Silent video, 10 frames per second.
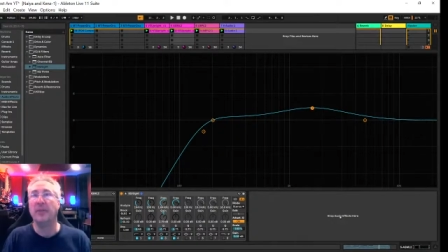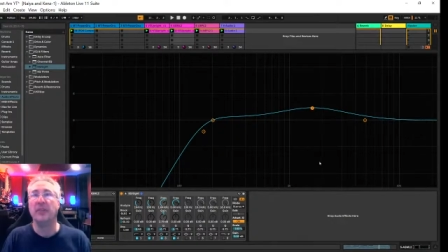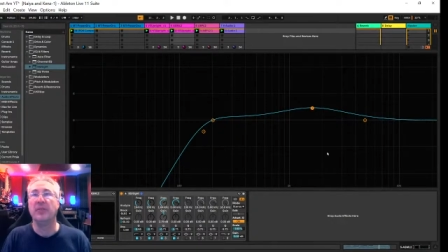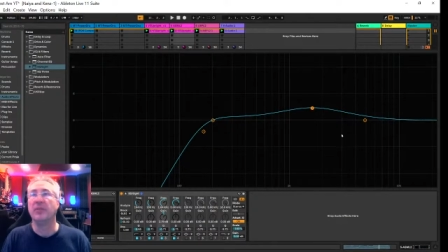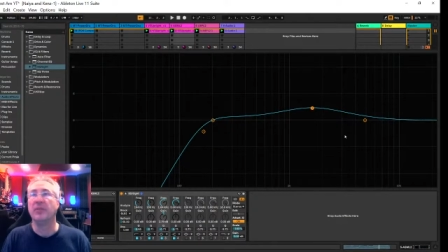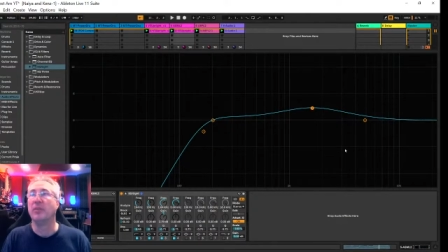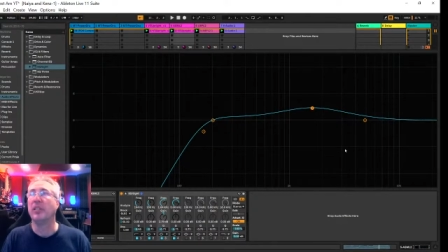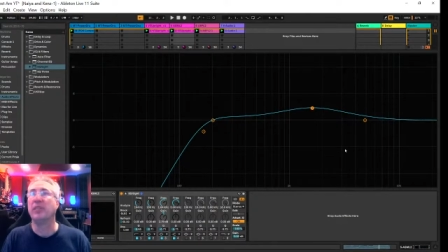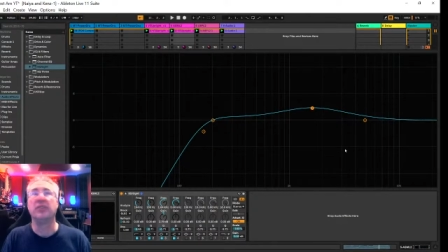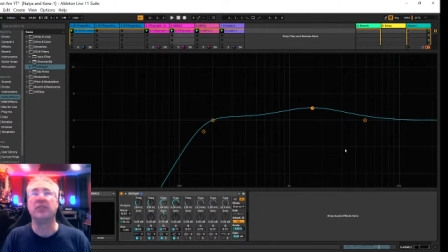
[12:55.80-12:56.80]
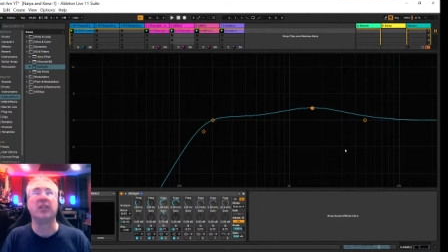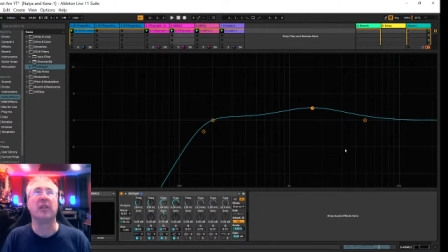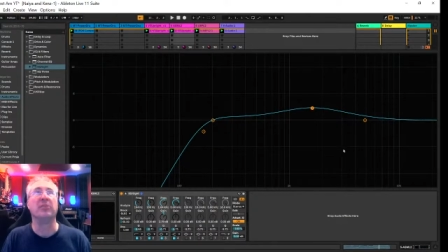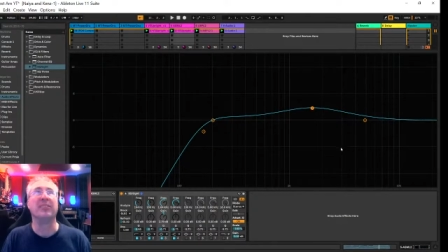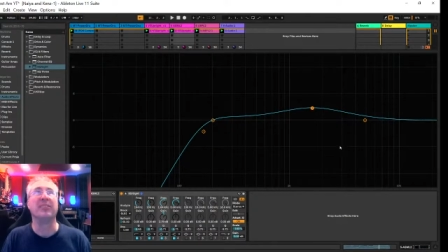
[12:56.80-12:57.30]
release
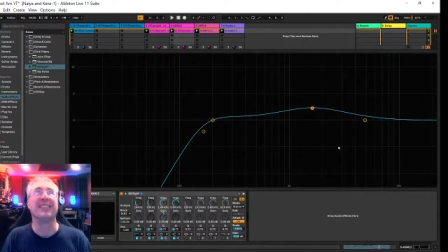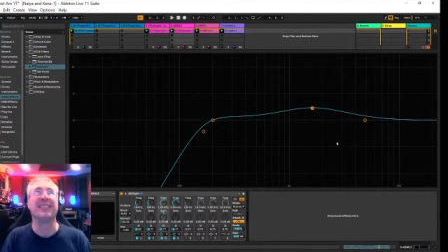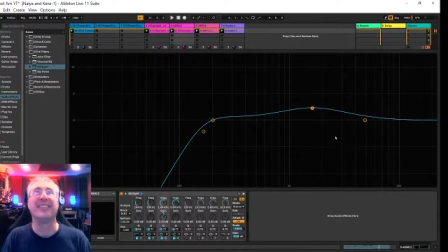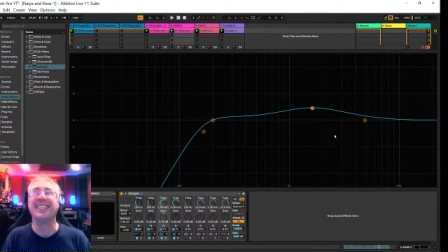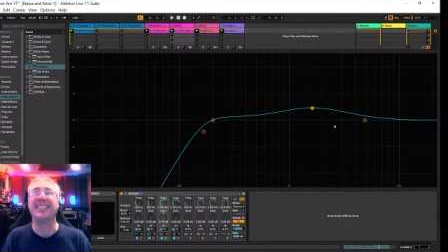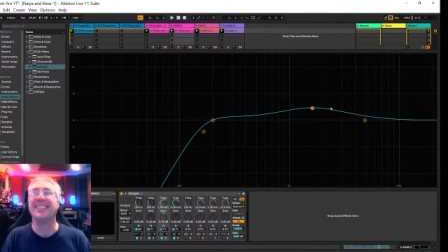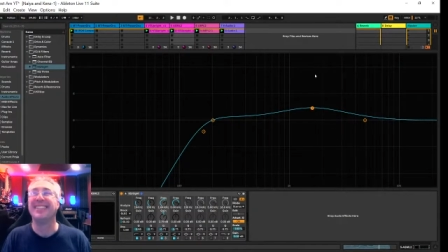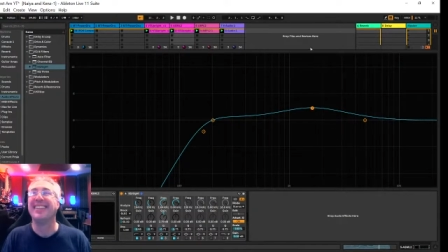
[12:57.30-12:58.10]
times on some of these.